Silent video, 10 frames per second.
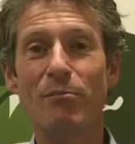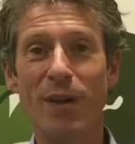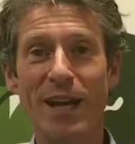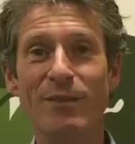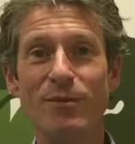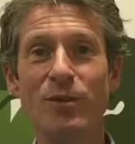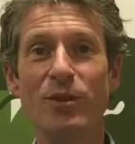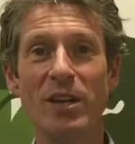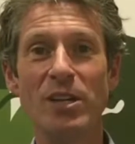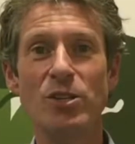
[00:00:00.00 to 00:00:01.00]

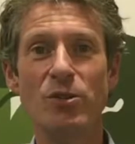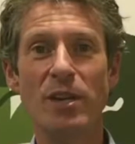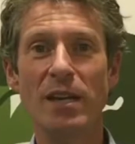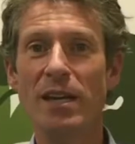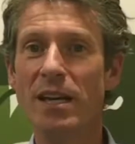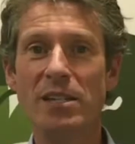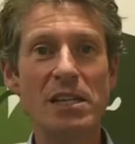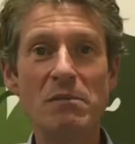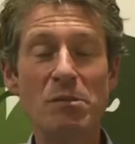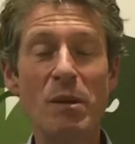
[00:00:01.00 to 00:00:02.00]
painful injury. It
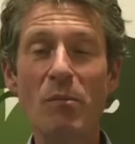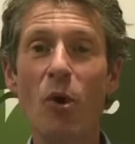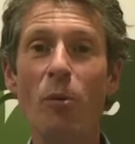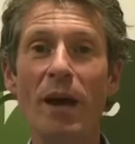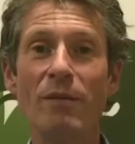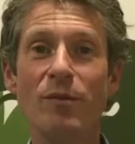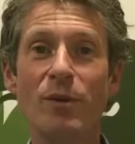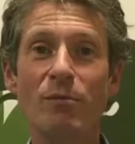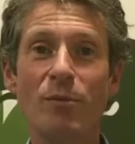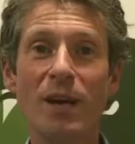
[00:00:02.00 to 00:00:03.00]
seems to be more painful
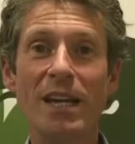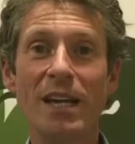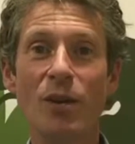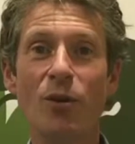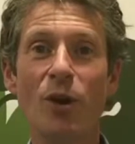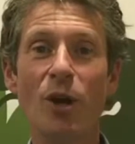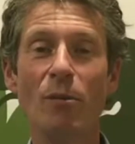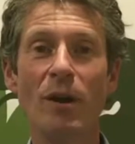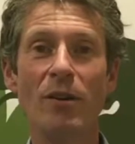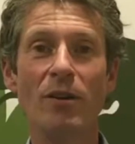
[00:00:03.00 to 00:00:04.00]
than breaking your
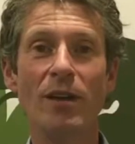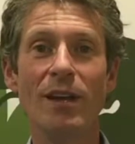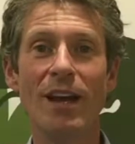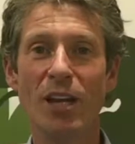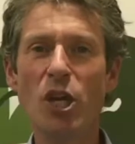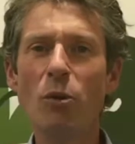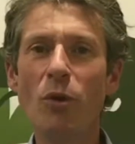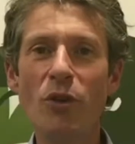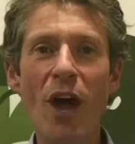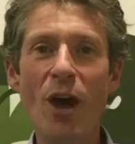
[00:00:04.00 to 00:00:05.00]
collarbone. And you
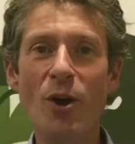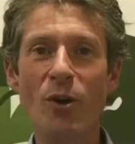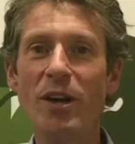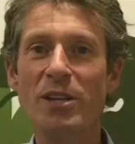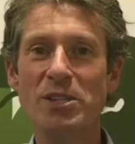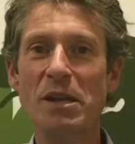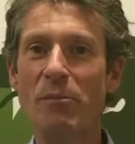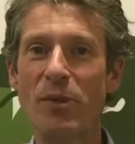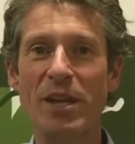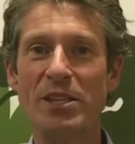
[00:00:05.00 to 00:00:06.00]
will know
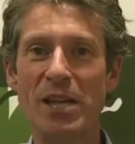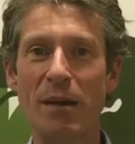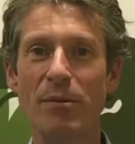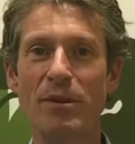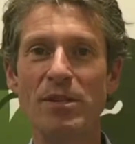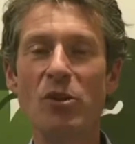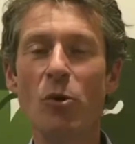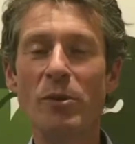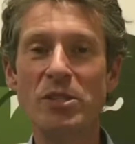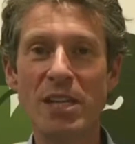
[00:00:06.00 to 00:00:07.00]
something has happened, and
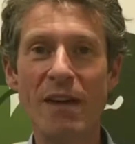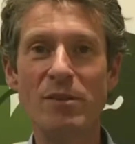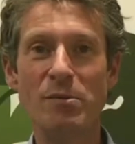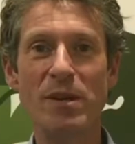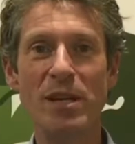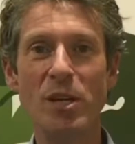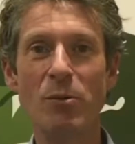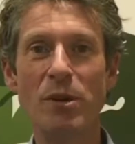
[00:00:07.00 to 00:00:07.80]
almost inevitably you